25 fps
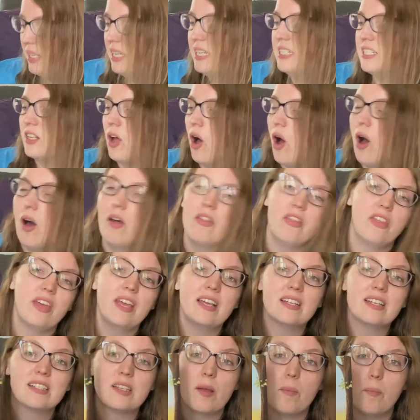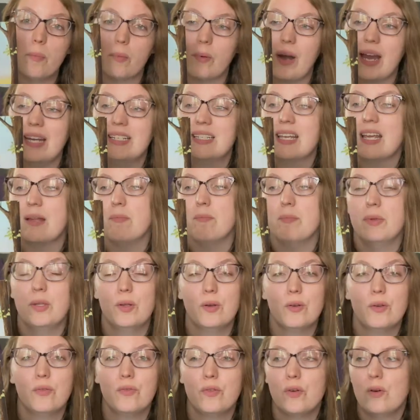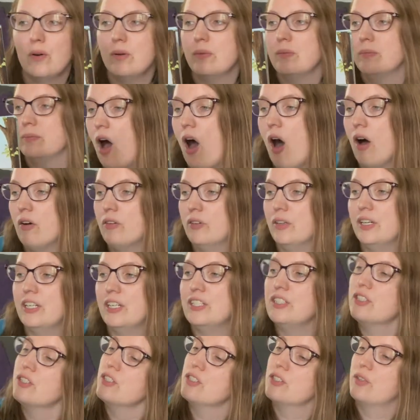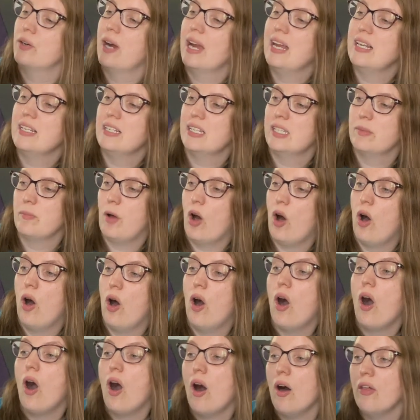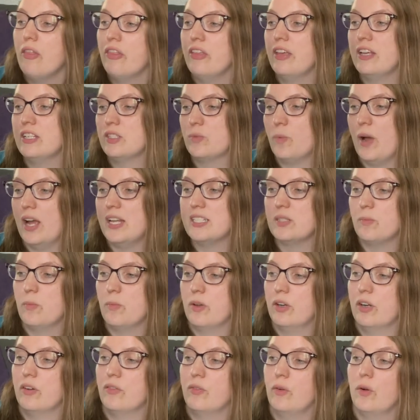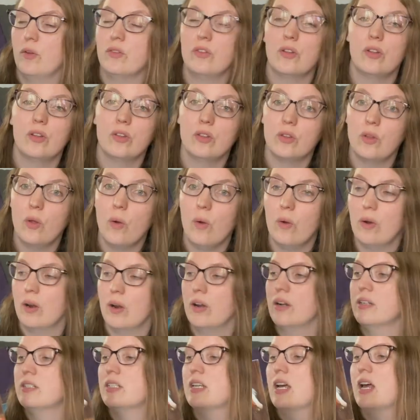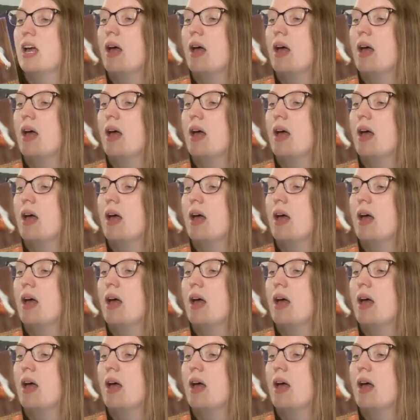is All Things Bright and Beautiful. All creatures great and small, all things wise and wonderful, the Lord